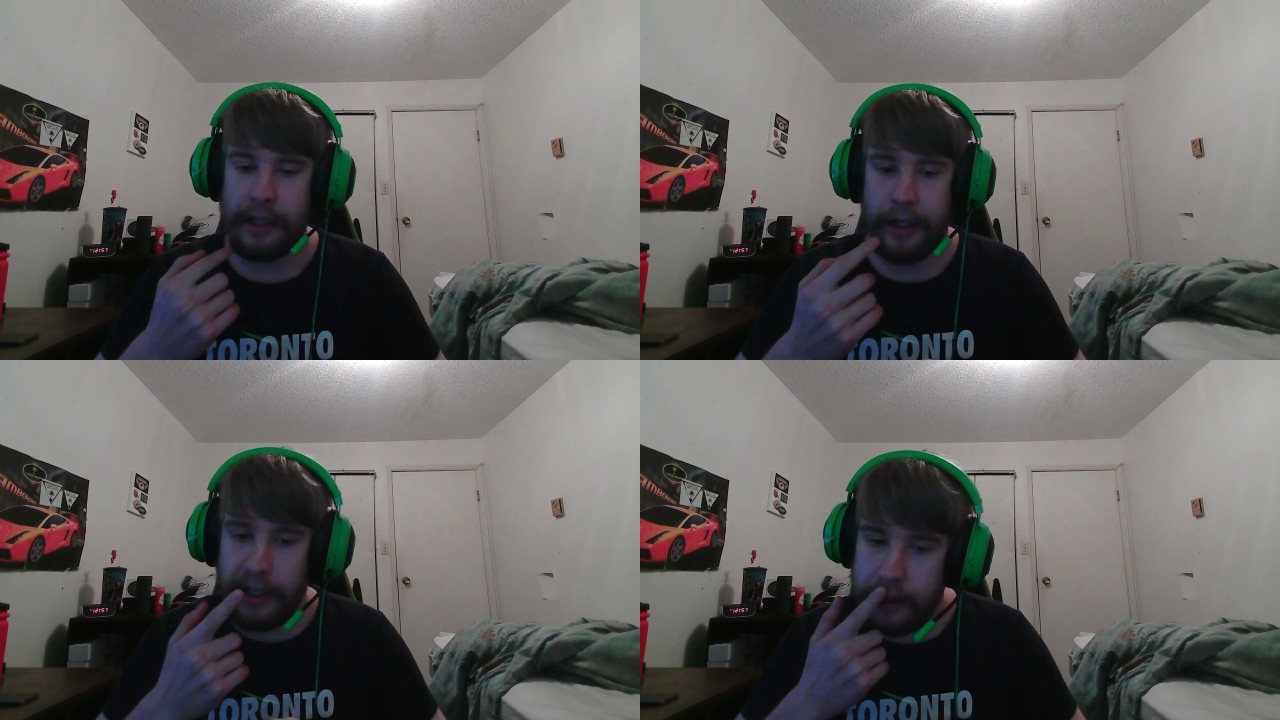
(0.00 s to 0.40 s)

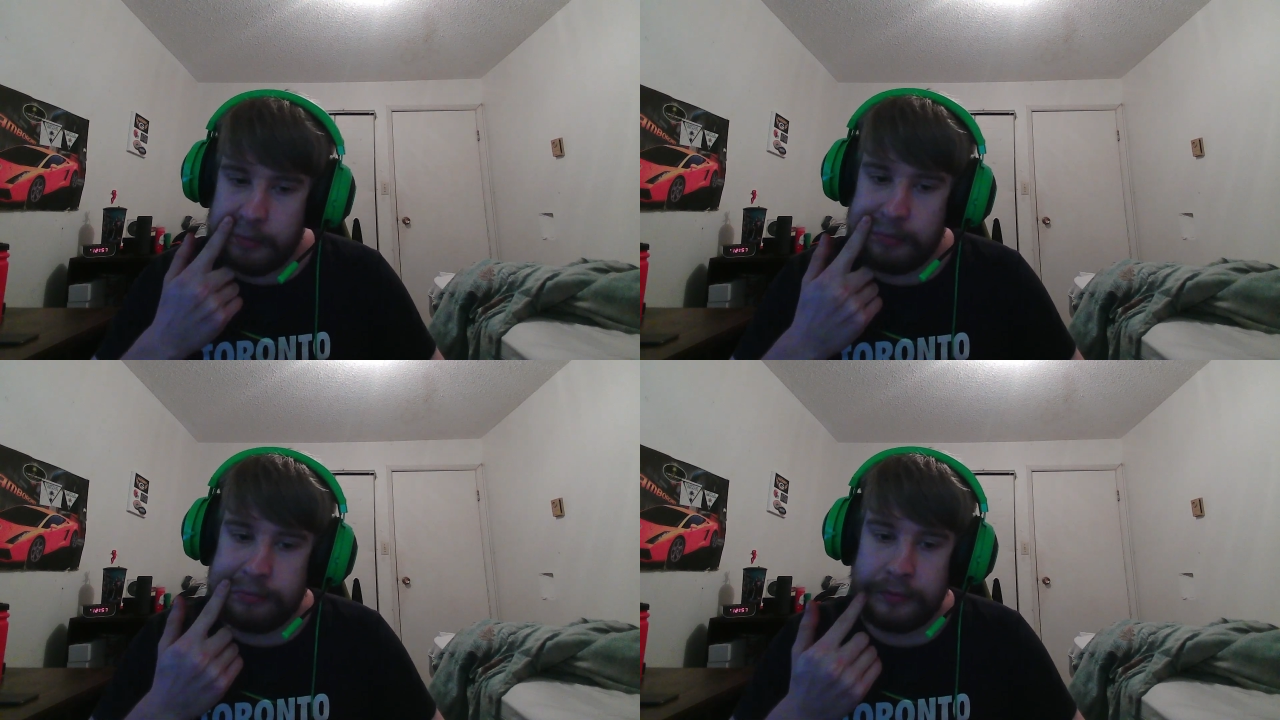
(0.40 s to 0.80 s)

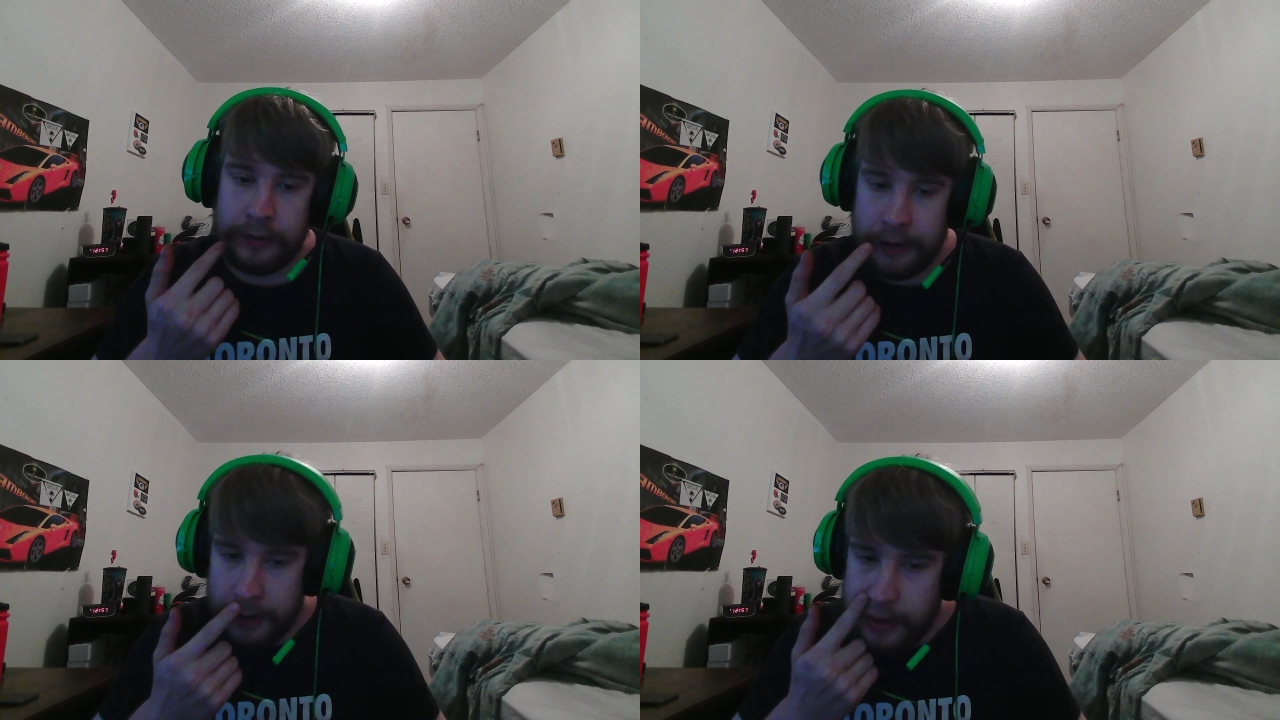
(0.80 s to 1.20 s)
Um.
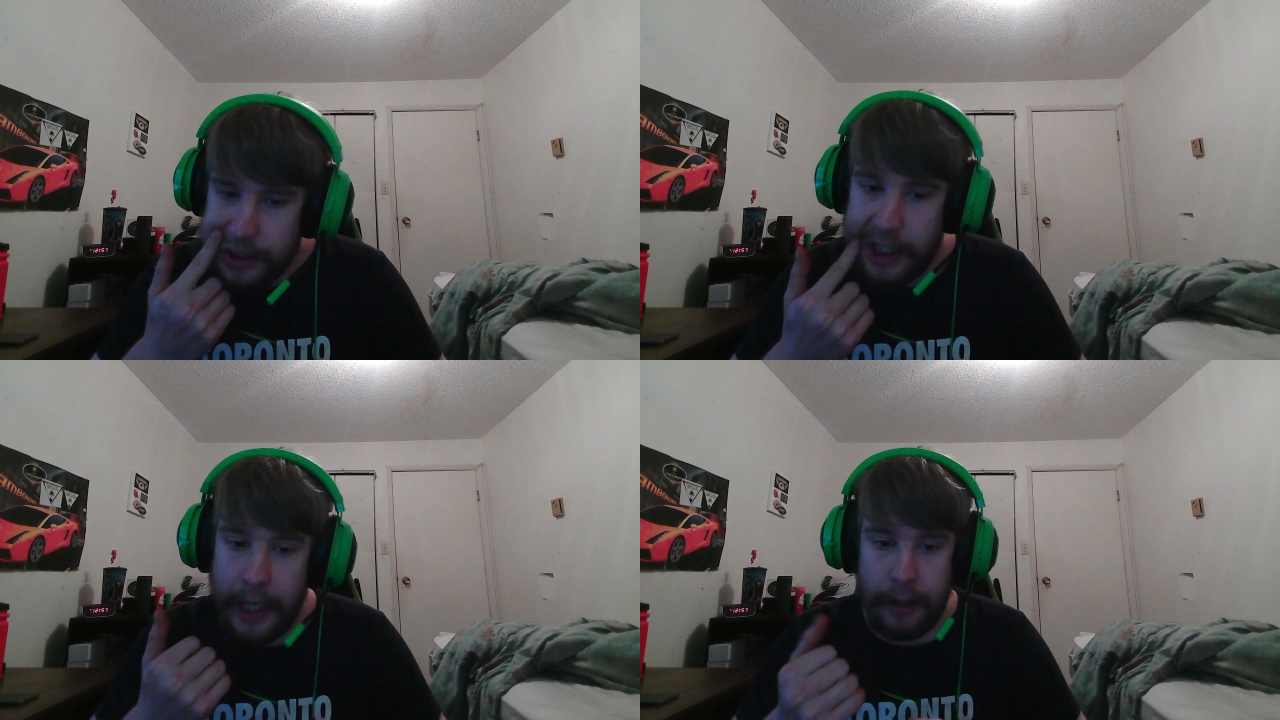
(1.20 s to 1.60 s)

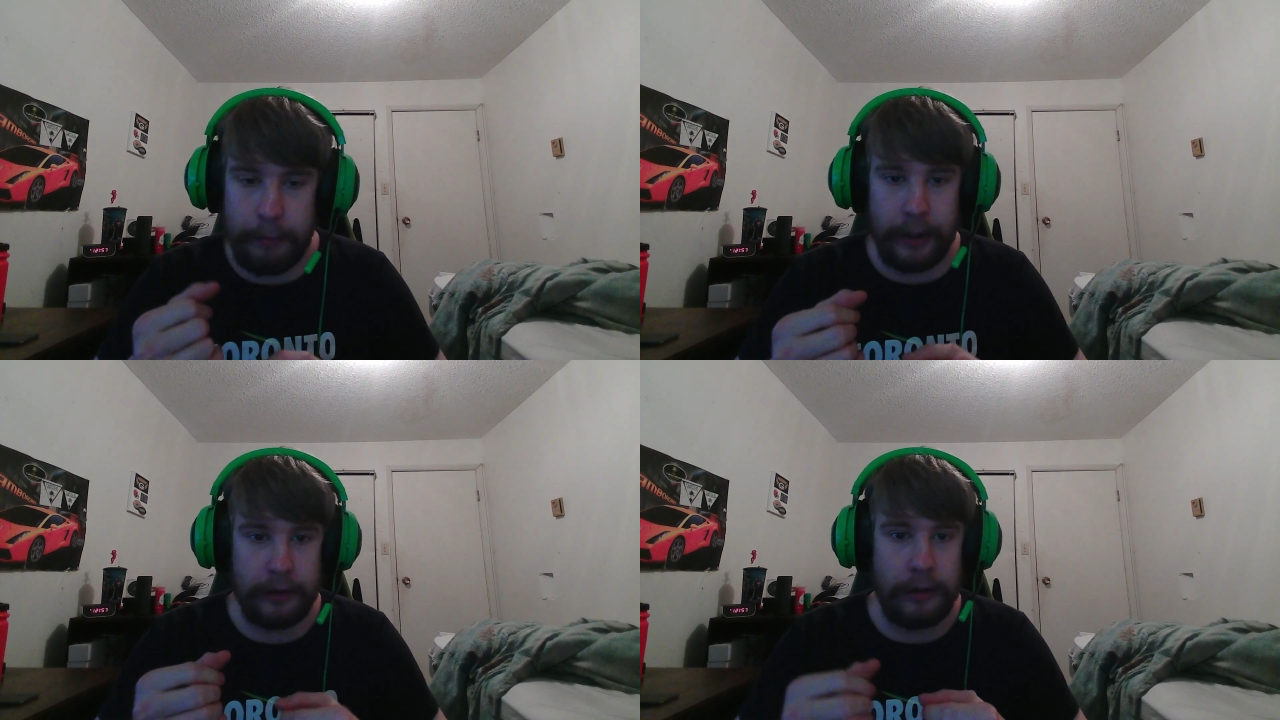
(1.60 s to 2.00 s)
Yeah,
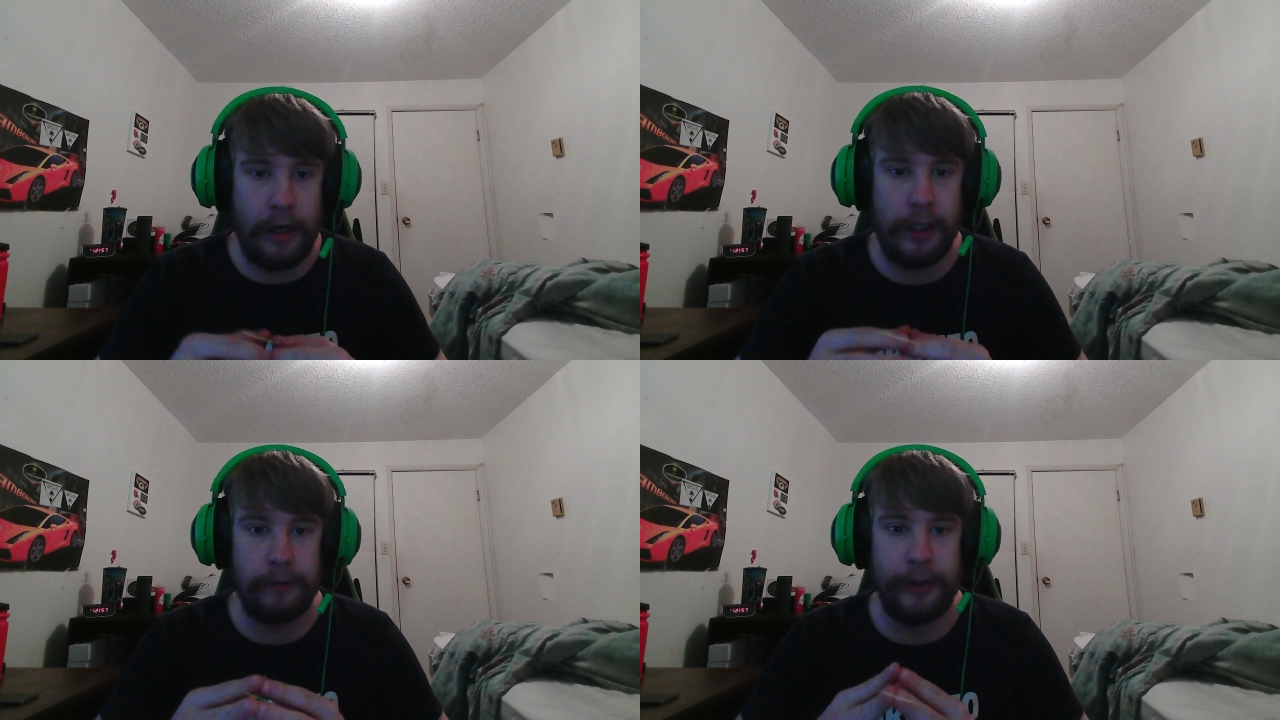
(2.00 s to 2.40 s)
but
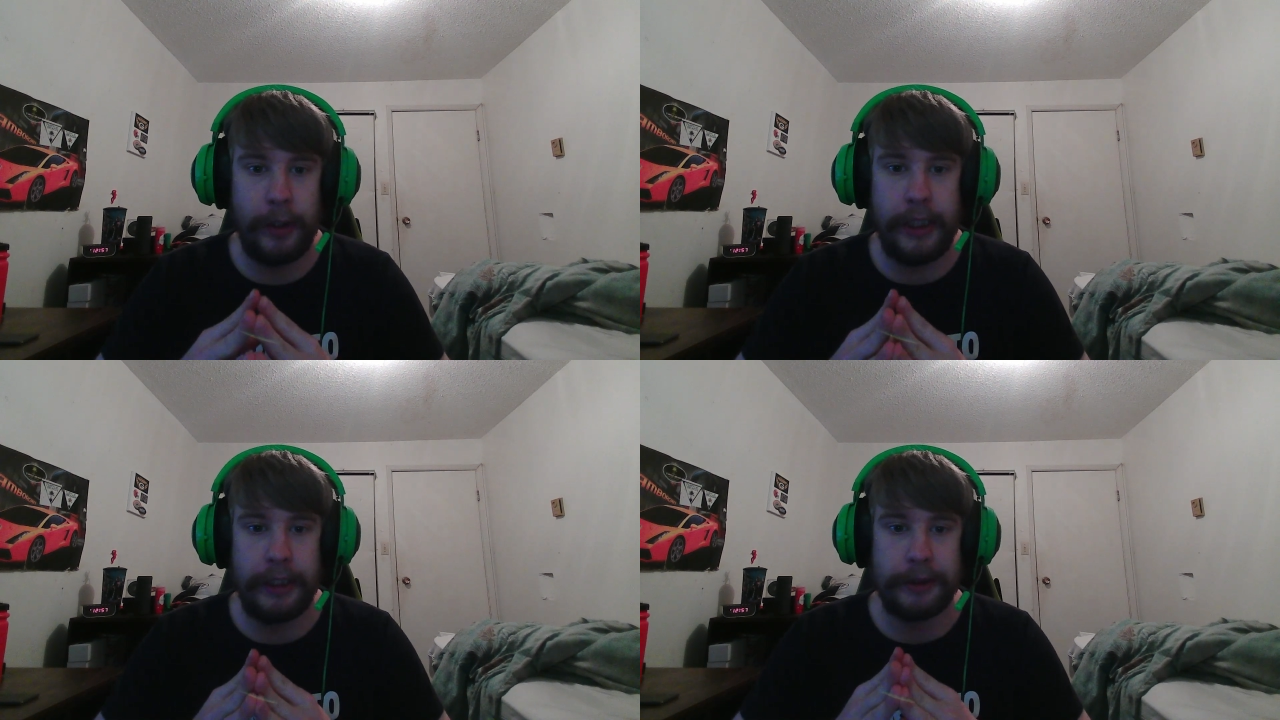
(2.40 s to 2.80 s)
Call of
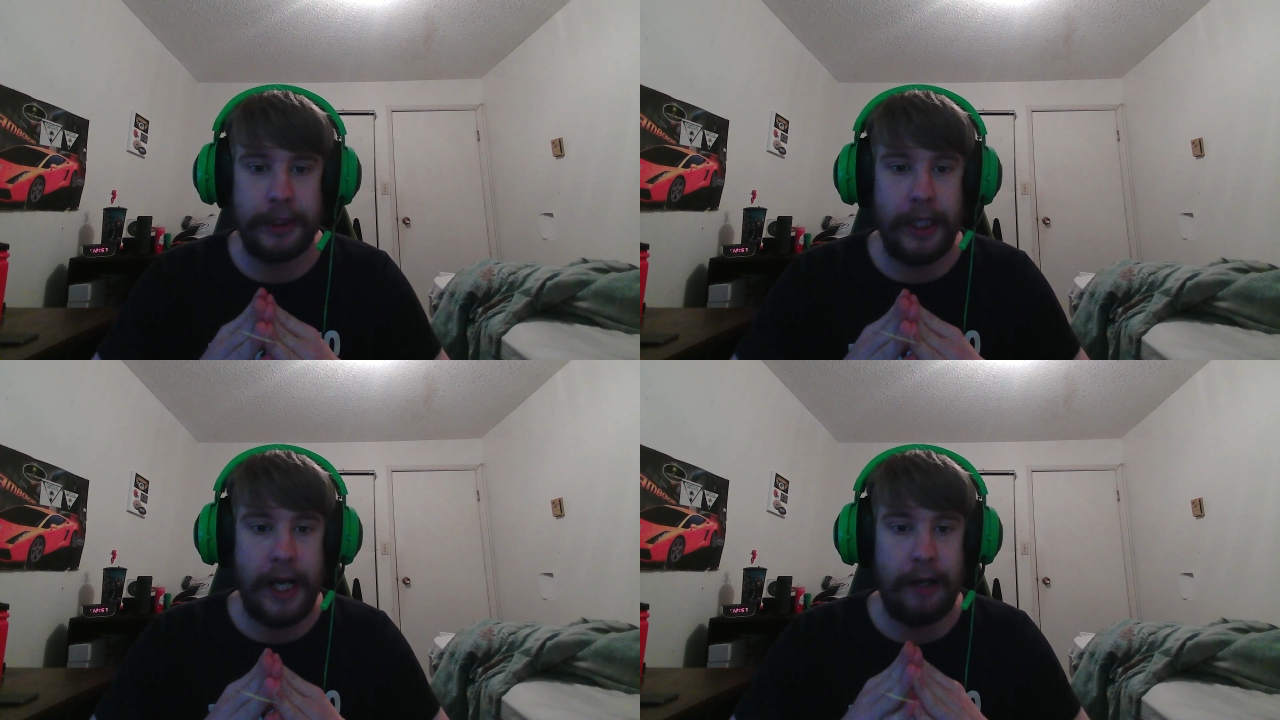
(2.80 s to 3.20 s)
Duty is
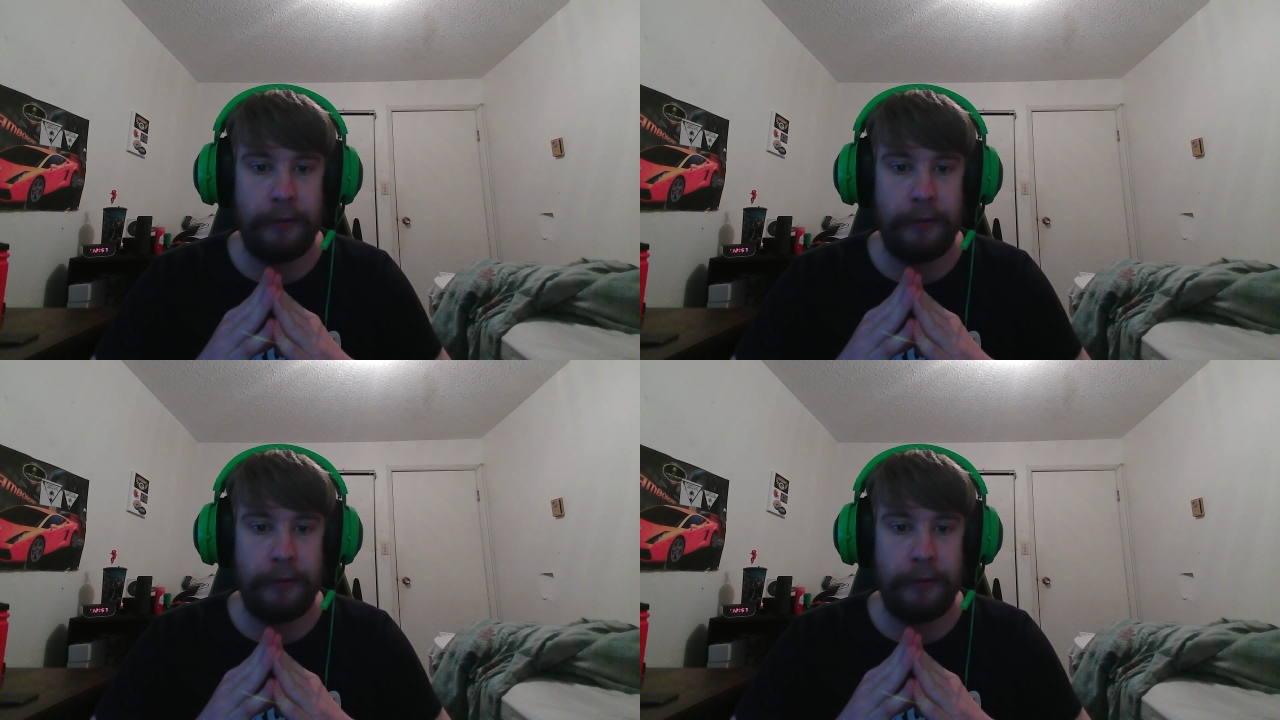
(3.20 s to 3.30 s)
going to have